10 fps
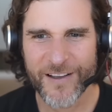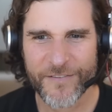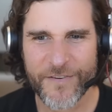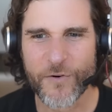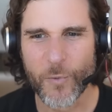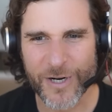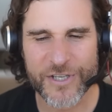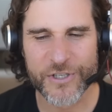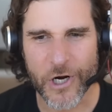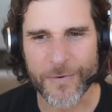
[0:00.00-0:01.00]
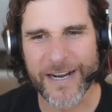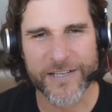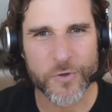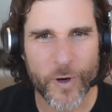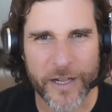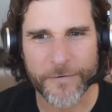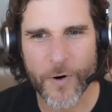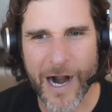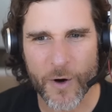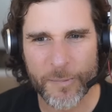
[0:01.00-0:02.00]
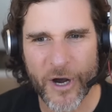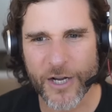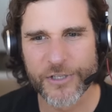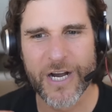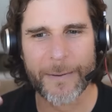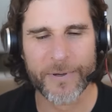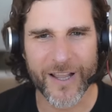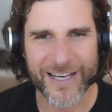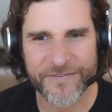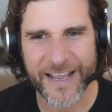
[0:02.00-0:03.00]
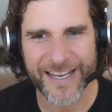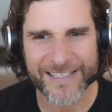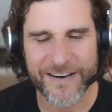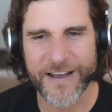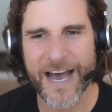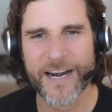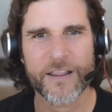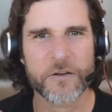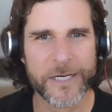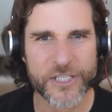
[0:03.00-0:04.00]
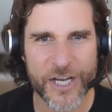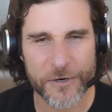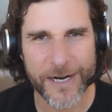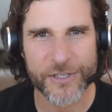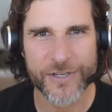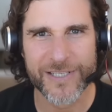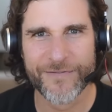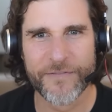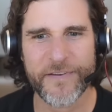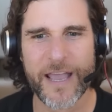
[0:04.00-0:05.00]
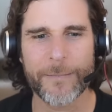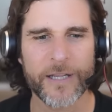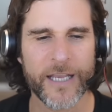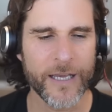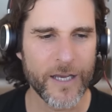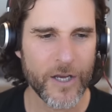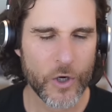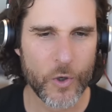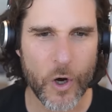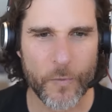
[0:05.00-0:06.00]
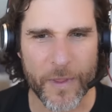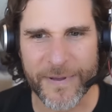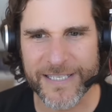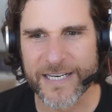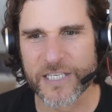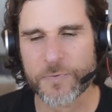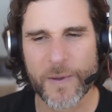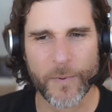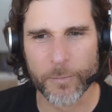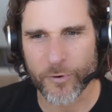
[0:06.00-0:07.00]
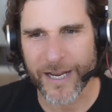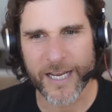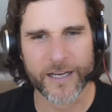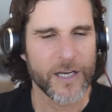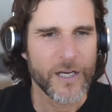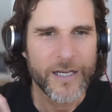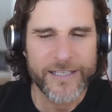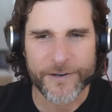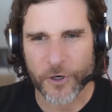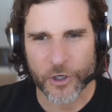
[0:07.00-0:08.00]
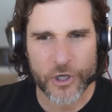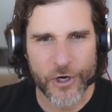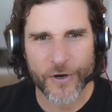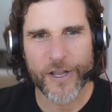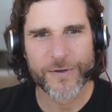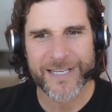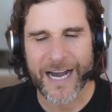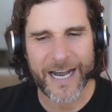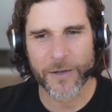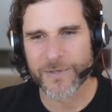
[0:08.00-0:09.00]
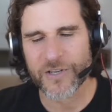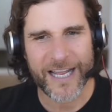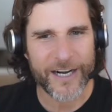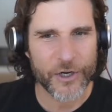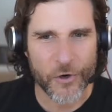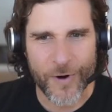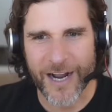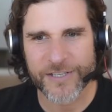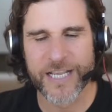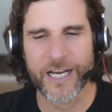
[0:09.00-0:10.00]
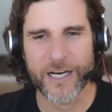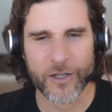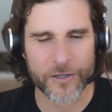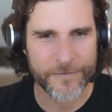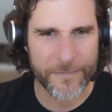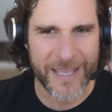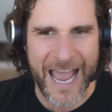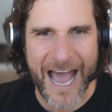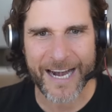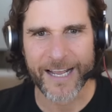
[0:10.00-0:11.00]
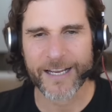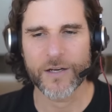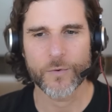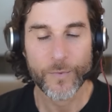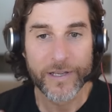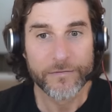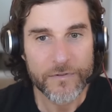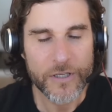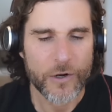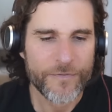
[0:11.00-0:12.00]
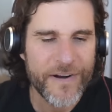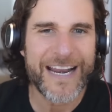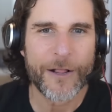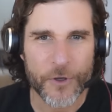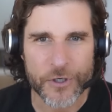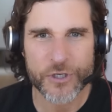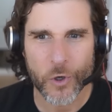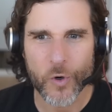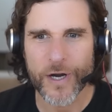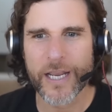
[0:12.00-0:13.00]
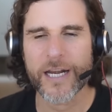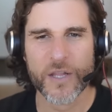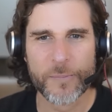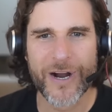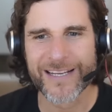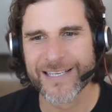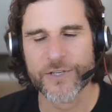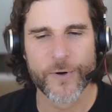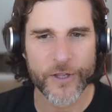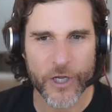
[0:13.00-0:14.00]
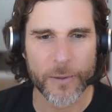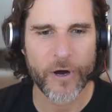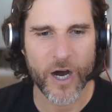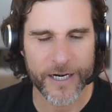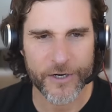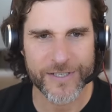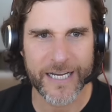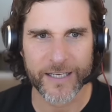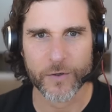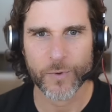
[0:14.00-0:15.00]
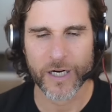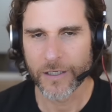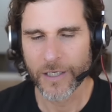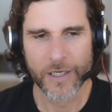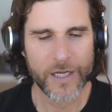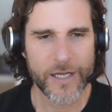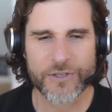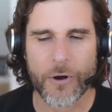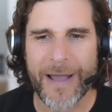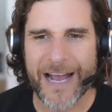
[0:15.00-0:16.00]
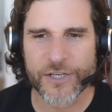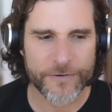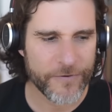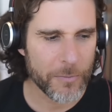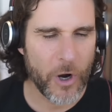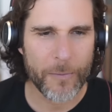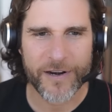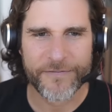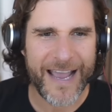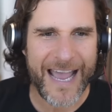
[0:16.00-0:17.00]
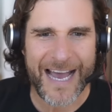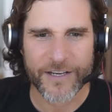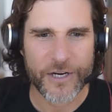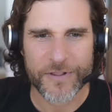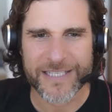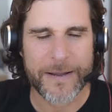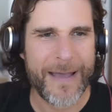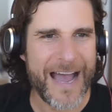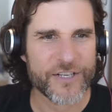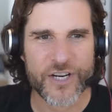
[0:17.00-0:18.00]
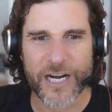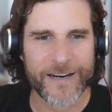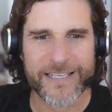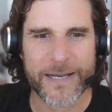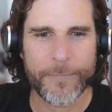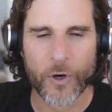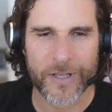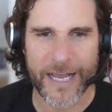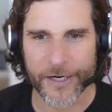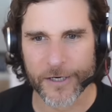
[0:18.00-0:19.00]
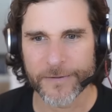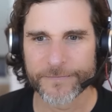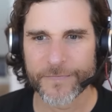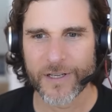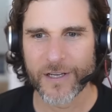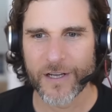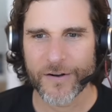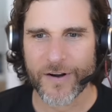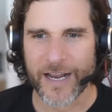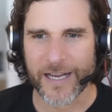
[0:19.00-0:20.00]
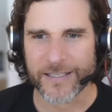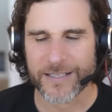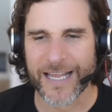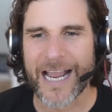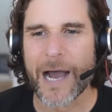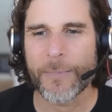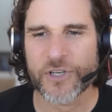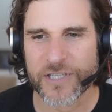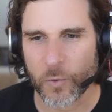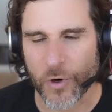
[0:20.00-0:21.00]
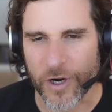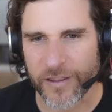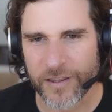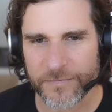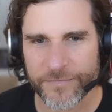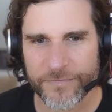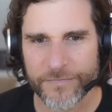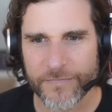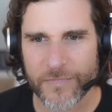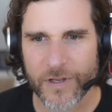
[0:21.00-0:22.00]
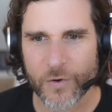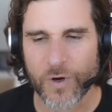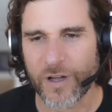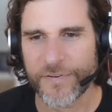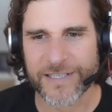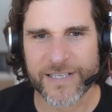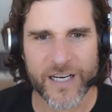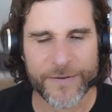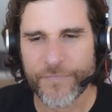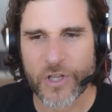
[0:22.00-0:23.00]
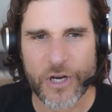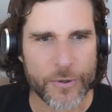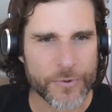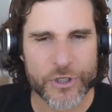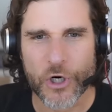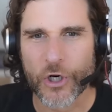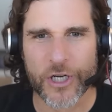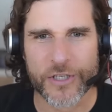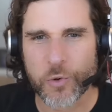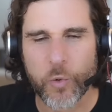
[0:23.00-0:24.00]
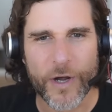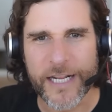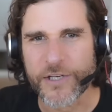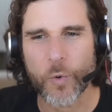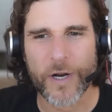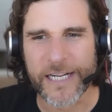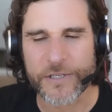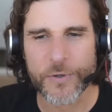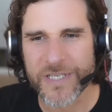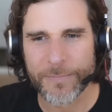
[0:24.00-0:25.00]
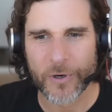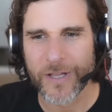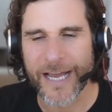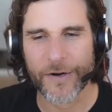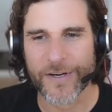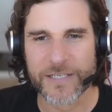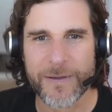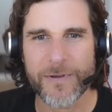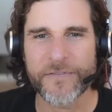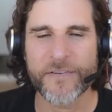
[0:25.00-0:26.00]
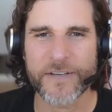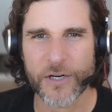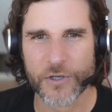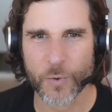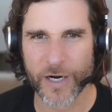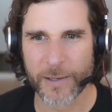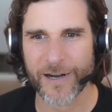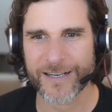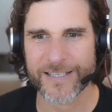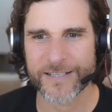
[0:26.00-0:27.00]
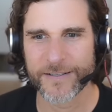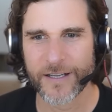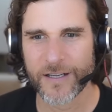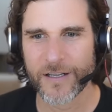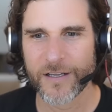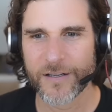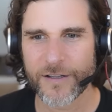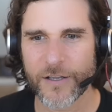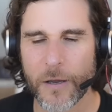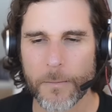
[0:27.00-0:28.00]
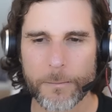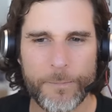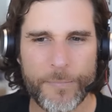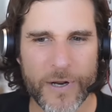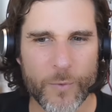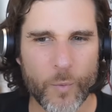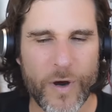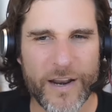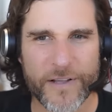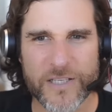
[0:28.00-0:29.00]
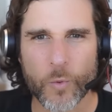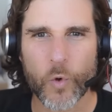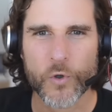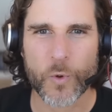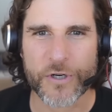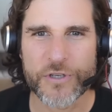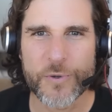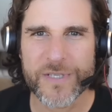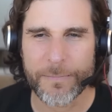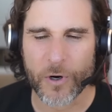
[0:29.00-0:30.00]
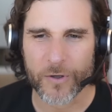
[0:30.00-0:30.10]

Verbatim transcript: If you ever watched the show, right? It's a 24 hour pawn shop in Las Vegas, Nevada, three generations of a family who own the business. People bring different curios and items they'll get at a garage sale or from the attic. And we know, find out their story, and in the process, they're either going to pawn it or sell it. Well, so imagine for a moment if I had, you know, this imaginary Zippo lighter, right? Like, how much is it worth? Well, if it's a, you know, circa 2022 Zippo lighter, it's maybe 15 or 20 bucks. But what if it's a World War II Zippo